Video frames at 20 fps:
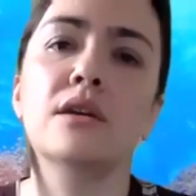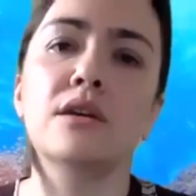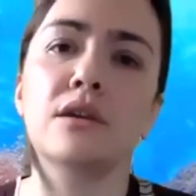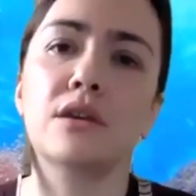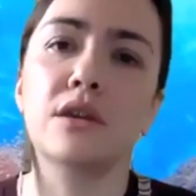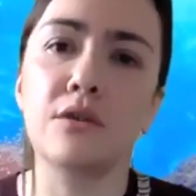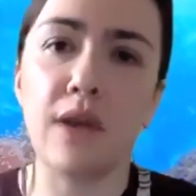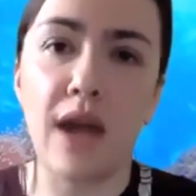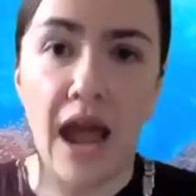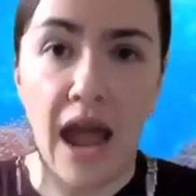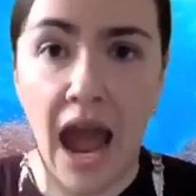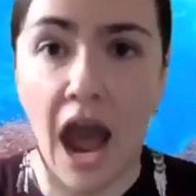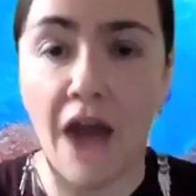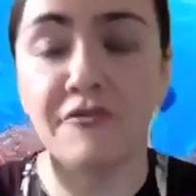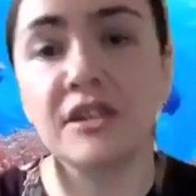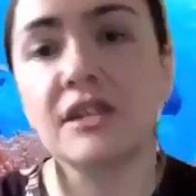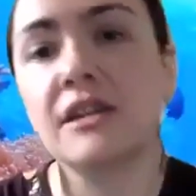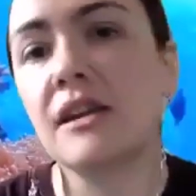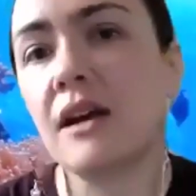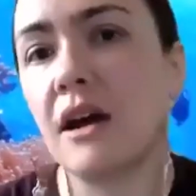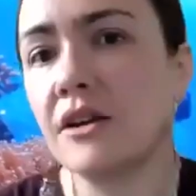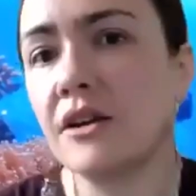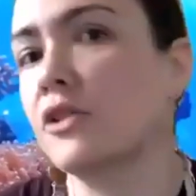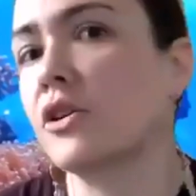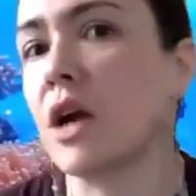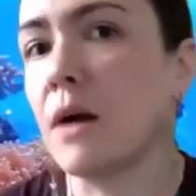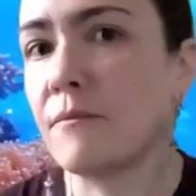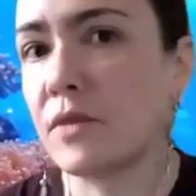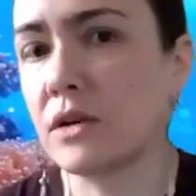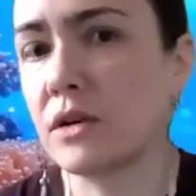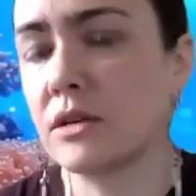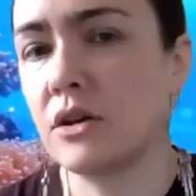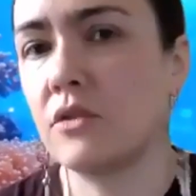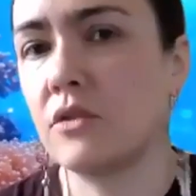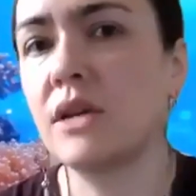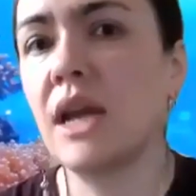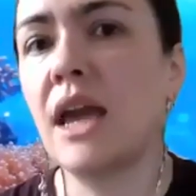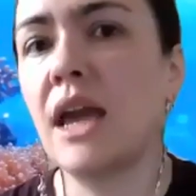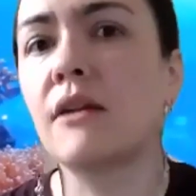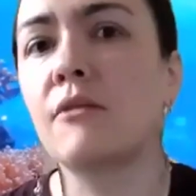You have to get out of your comfort
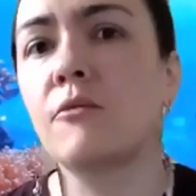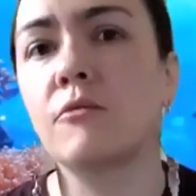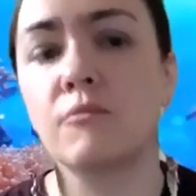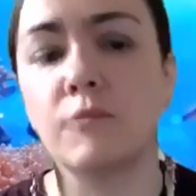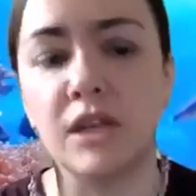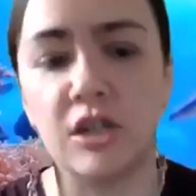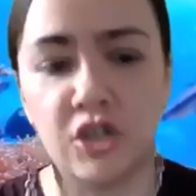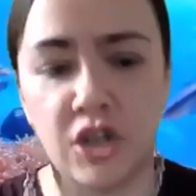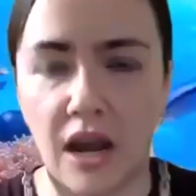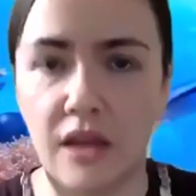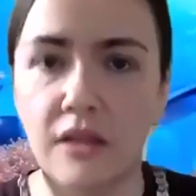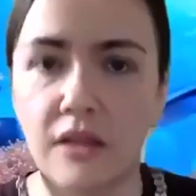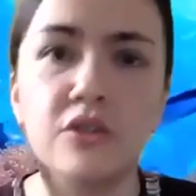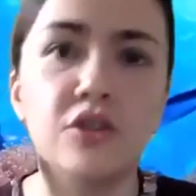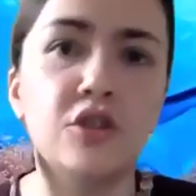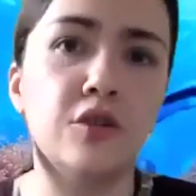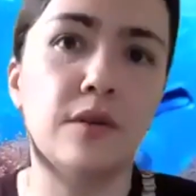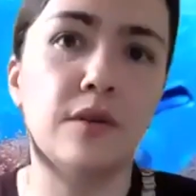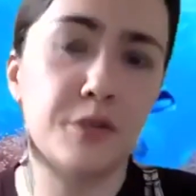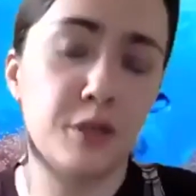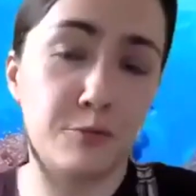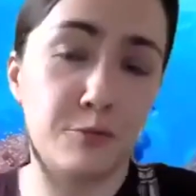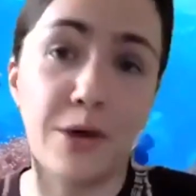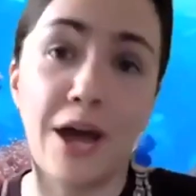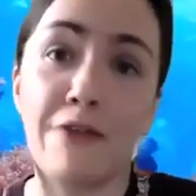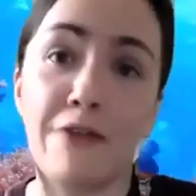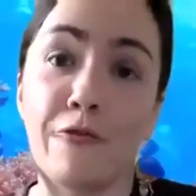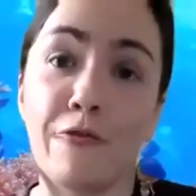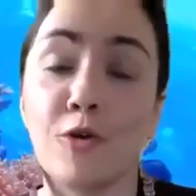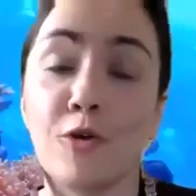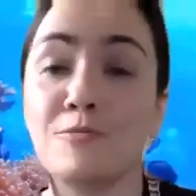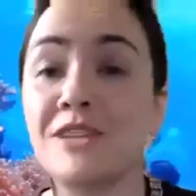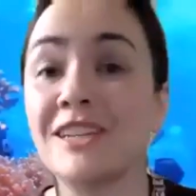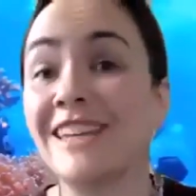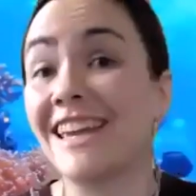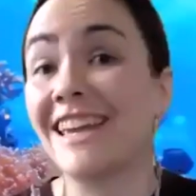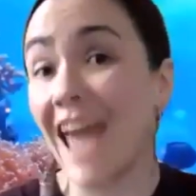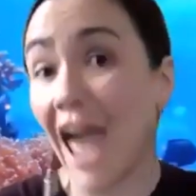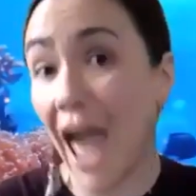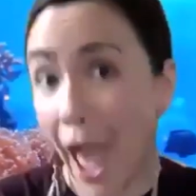zone. And we challenge you on this platform to
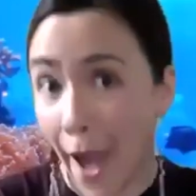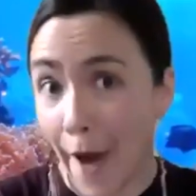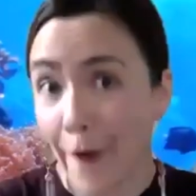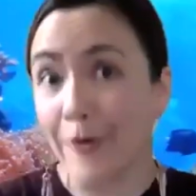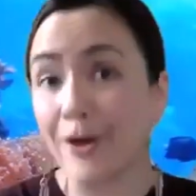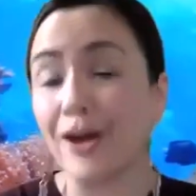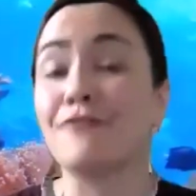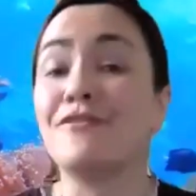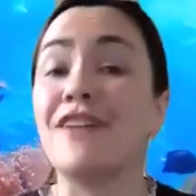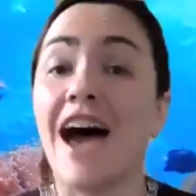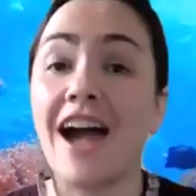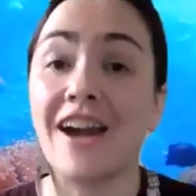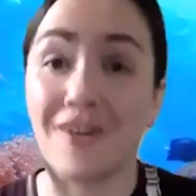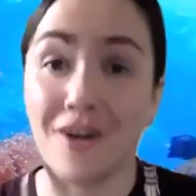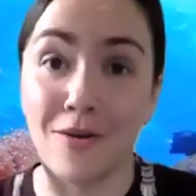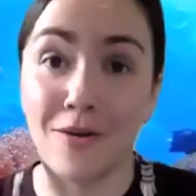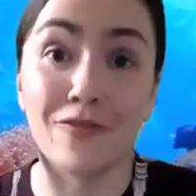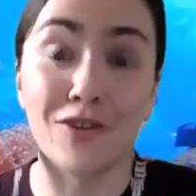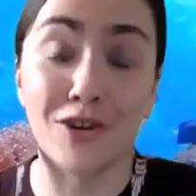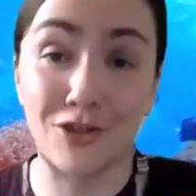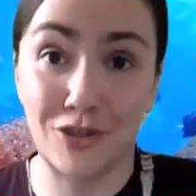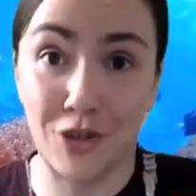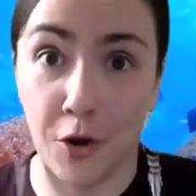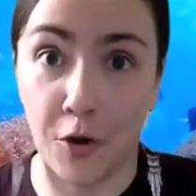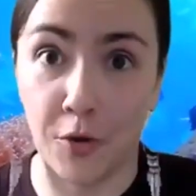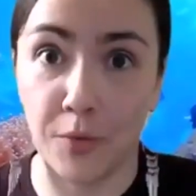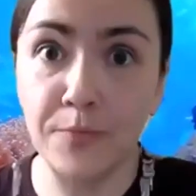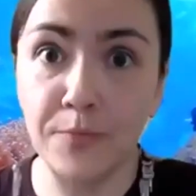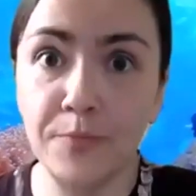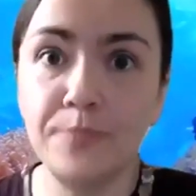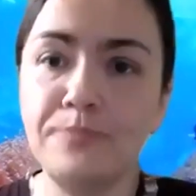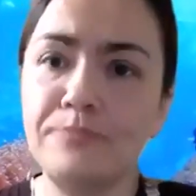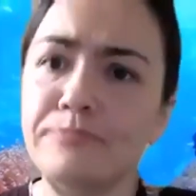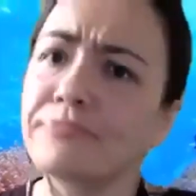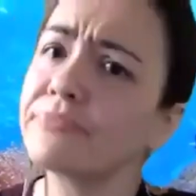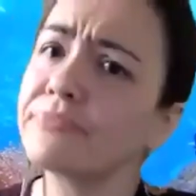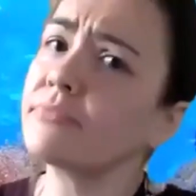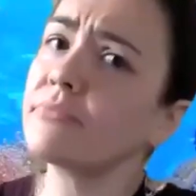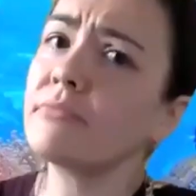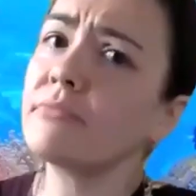get out of that comfort zone
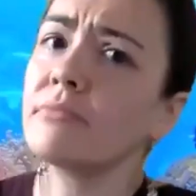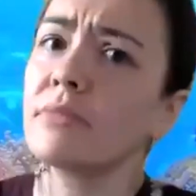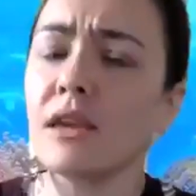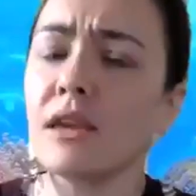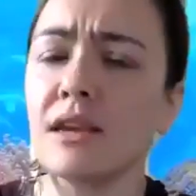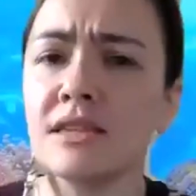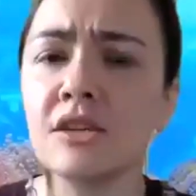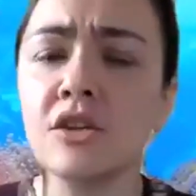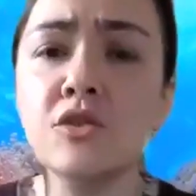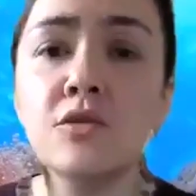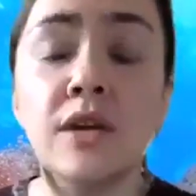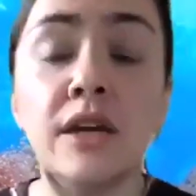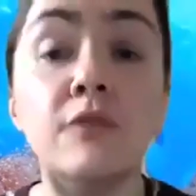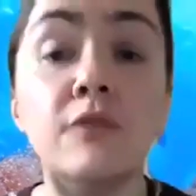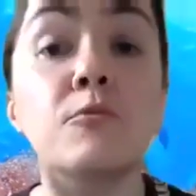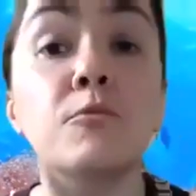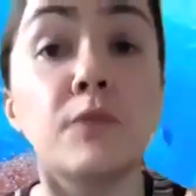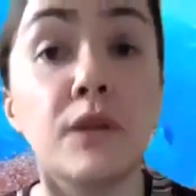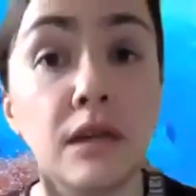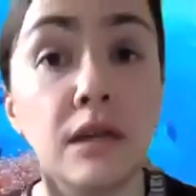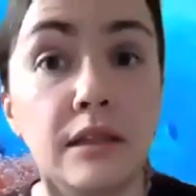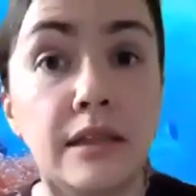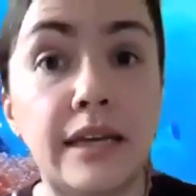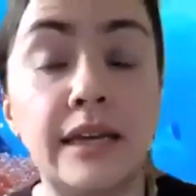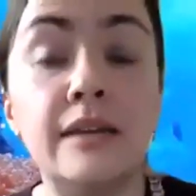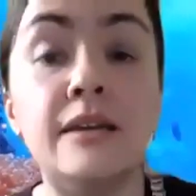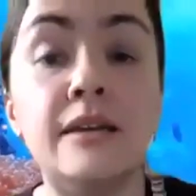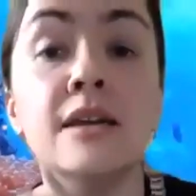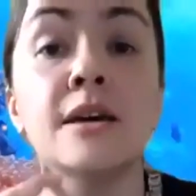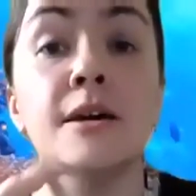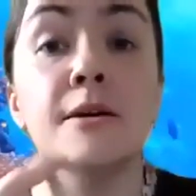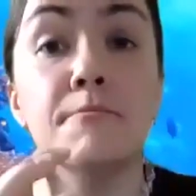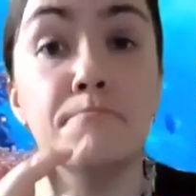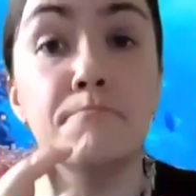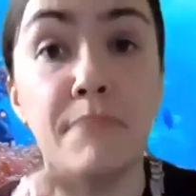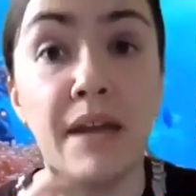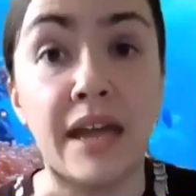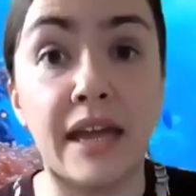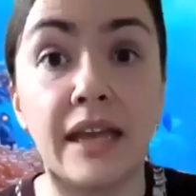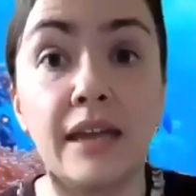so you can really
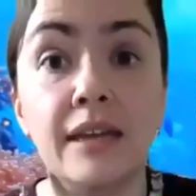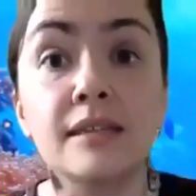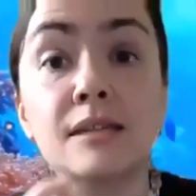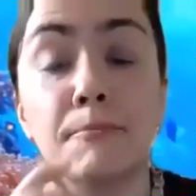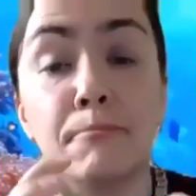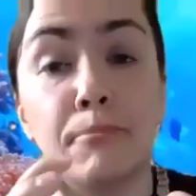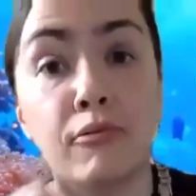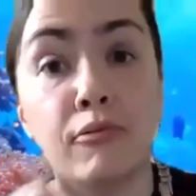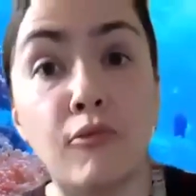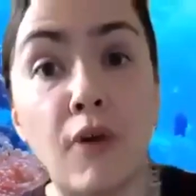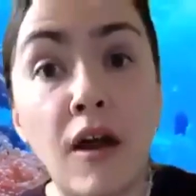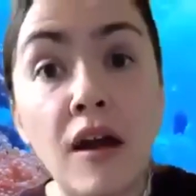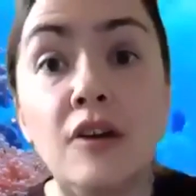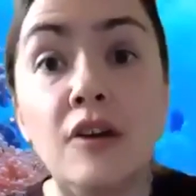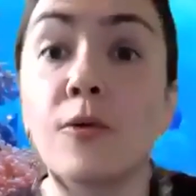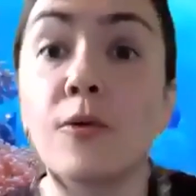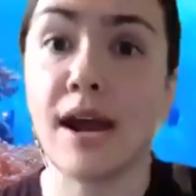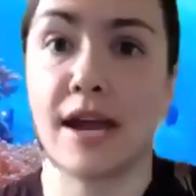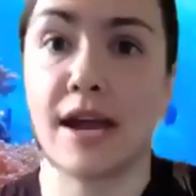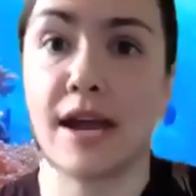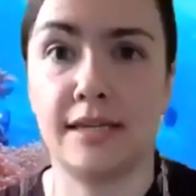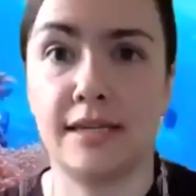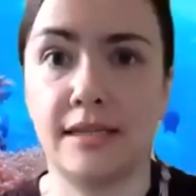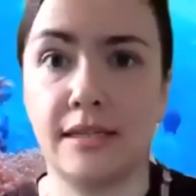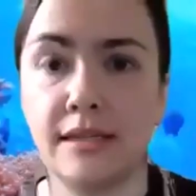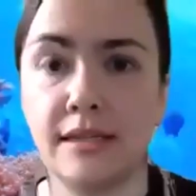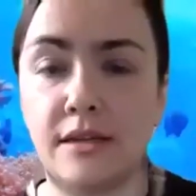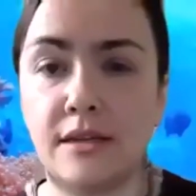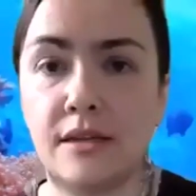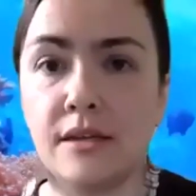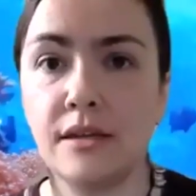make some progress